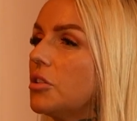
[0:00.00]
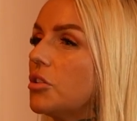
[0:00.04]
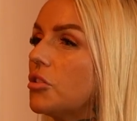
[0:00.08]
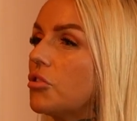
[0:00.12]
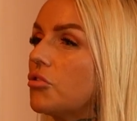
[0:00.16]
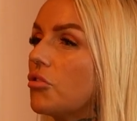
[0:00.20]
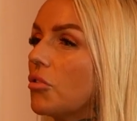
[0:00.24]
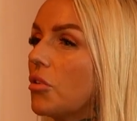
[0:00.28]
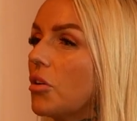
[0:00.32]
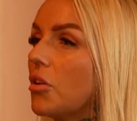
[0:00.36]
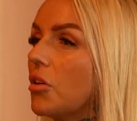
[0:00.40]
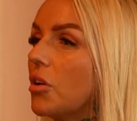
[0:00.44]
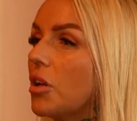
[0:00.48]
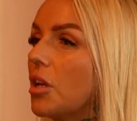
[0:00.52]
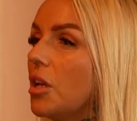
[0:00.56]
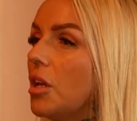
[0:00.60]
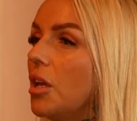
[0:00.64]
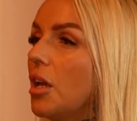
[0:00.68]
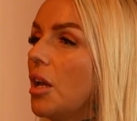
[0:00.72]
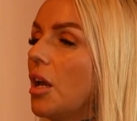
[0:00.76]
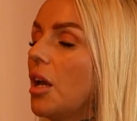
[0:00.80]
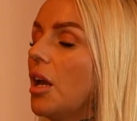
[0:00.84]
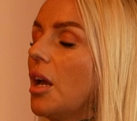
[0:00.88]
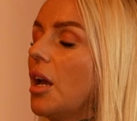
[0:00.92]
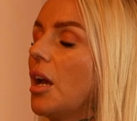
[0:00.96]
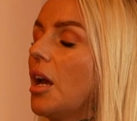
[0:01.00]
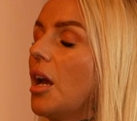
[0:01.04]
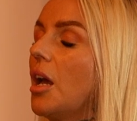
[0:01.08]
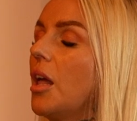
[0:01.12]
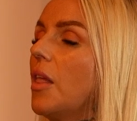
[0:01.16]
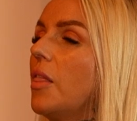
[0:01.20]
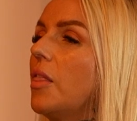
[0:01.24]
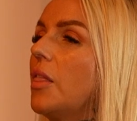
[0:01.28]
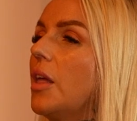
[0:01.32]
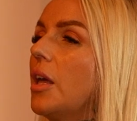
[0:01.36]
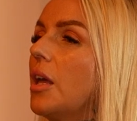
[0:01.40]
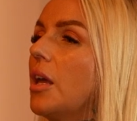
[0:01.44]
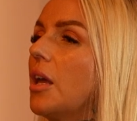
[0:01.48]
destroy,
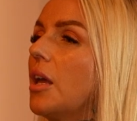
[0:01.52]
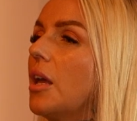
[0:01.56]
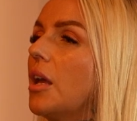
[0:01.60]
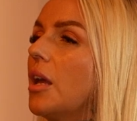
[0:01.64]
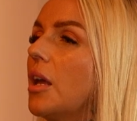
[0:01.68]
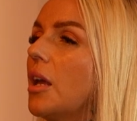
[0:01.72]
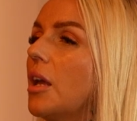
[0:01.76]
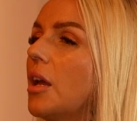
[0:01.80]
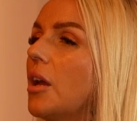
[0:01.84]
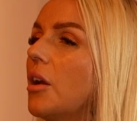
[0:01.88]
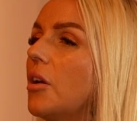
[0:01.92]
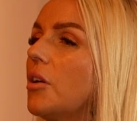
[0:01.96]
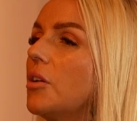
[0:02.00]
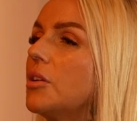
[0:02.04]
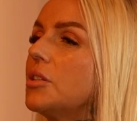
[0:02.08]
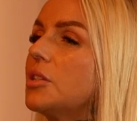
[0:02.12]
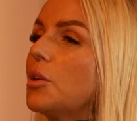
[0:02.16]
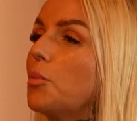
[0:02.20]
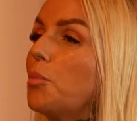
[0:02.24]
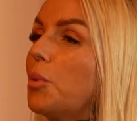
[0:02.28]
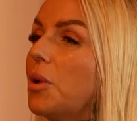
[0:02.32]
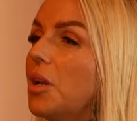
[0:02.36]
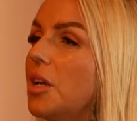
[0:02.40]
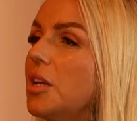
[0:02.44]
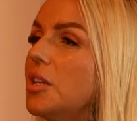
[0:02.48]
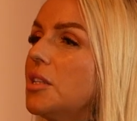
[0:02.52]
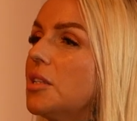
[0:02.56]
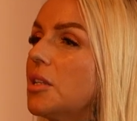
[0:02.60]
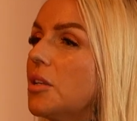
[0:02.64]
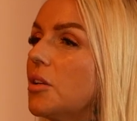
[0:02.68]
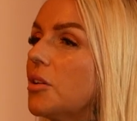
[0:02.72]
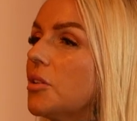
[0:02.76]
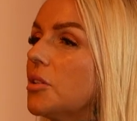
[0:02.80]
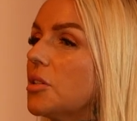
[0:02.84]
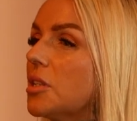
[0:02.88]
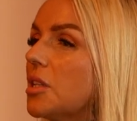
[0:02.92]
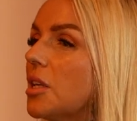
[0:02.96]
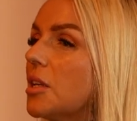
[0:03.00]
there is a place in
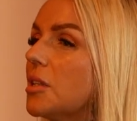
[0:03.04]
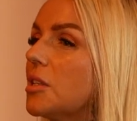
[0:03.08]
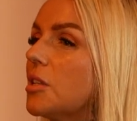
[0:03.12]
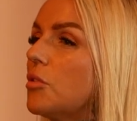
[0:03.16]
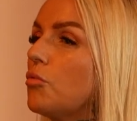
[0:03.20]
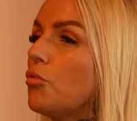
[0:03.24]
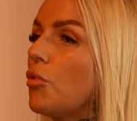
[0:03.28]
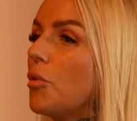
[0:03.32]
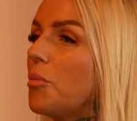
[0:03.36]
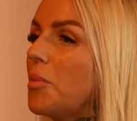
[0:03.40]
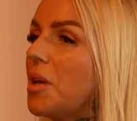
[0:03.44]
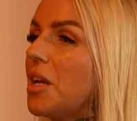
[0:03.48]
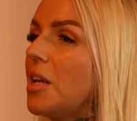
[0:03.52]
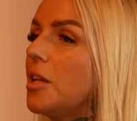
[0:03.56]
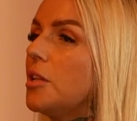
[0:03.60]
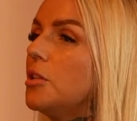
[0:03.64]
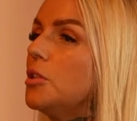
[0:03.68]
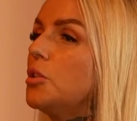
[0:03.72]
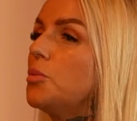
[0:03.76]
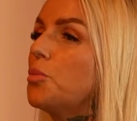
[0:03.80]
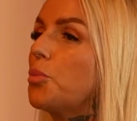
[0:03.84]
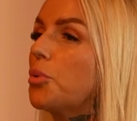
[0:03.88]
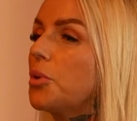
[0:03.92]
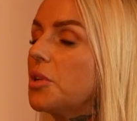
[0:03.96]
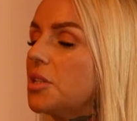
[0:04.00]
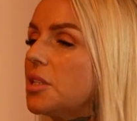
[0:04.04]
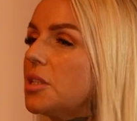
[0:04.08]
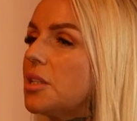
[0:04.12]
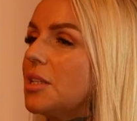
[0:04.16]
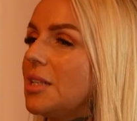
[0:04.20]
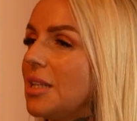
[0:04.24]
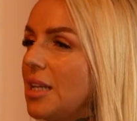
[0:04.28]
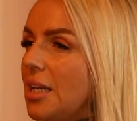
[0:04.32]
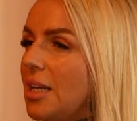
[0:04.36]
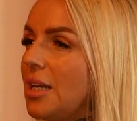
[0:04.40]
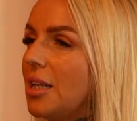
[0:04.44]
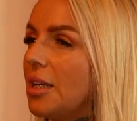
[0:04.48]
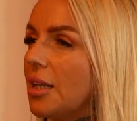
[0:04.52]
us that remains
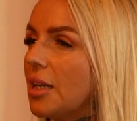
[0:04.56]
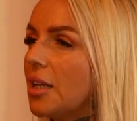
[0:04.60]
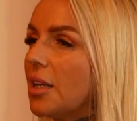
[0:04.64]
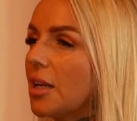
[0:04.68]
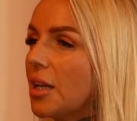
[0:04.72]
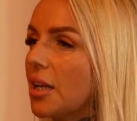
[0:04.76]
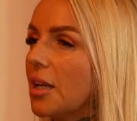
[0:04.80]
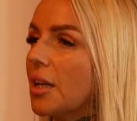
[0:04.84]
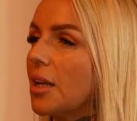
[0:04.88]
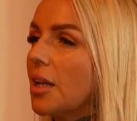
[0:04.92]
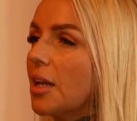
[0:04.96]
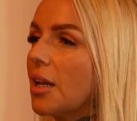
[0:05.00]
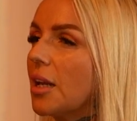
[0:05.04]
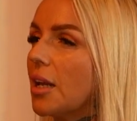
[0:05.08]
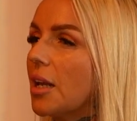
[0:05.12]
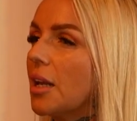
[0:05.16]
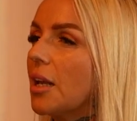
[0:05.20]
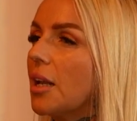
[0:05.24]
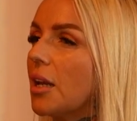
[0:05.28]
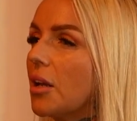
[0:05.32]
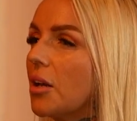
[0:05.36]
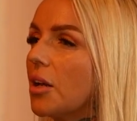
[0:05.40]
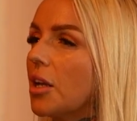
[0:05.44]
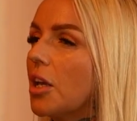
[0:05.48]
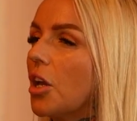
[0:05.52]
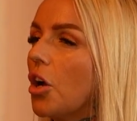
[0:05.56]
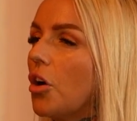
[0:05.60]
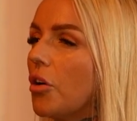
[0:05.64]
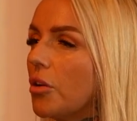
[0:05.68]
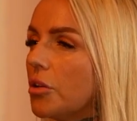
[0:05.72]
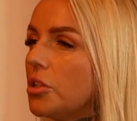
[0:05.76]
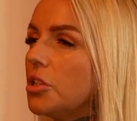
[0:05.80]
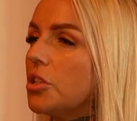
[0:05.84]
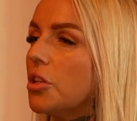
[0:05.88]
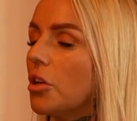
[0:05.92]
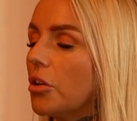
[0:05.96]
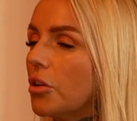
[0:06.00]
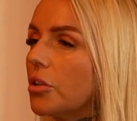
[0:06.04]
pristine, like
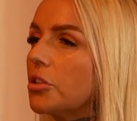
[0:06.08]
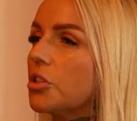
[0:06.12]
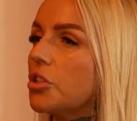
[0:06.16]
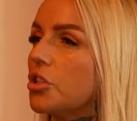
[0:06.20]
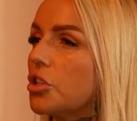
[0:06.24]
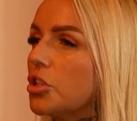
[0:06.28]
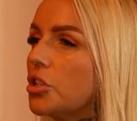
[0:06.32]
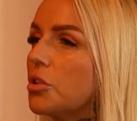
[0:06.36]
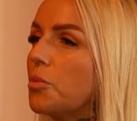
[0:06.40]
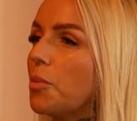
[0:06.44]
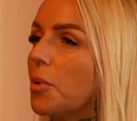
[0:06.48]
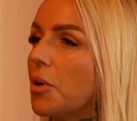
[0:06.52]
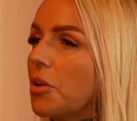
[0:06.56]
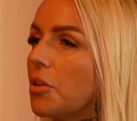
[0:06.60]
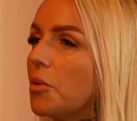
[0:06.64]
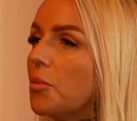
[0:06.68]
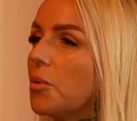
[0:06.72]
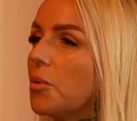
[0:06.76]
untouched